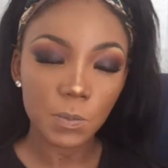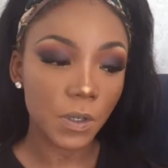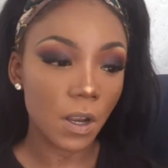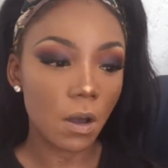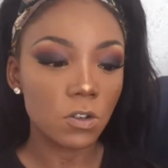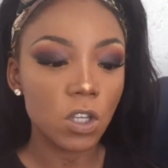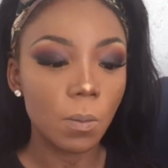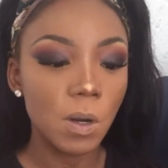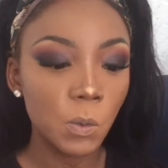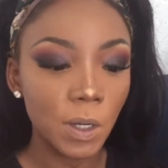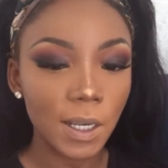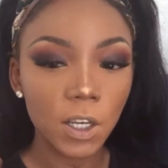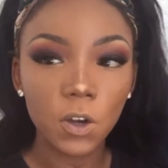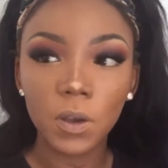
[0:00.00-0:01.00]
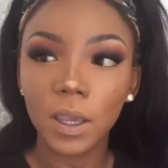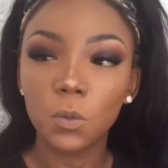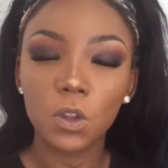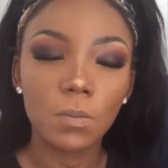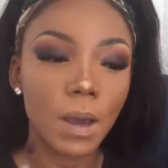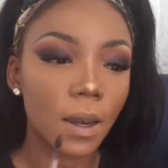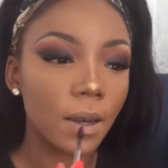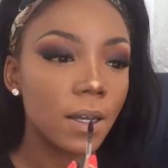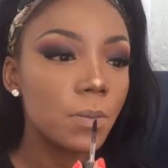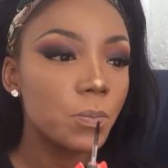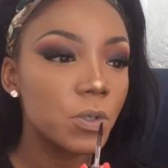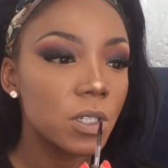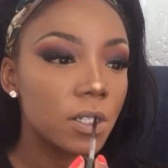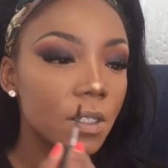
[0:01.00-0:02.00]
But yeah, so I'm going to quickly go in with my
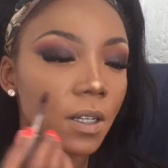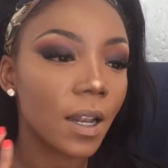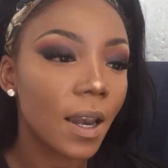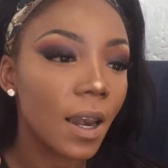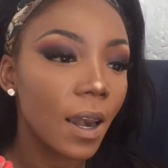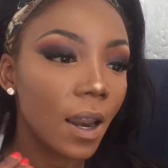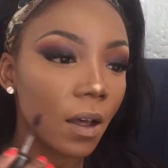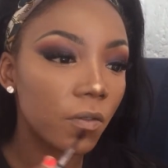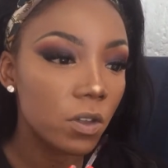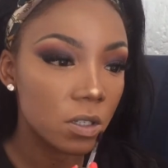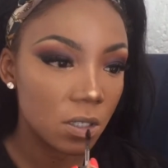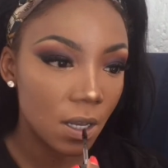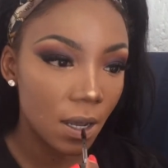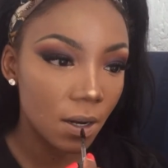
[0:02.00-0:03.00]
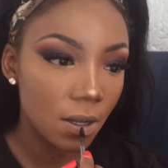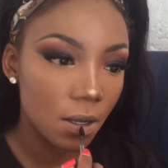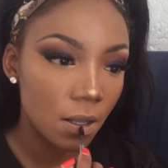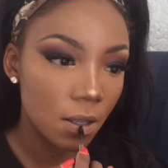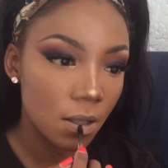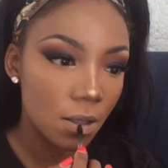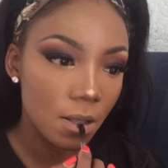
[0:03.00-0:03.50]
lips. Love this color.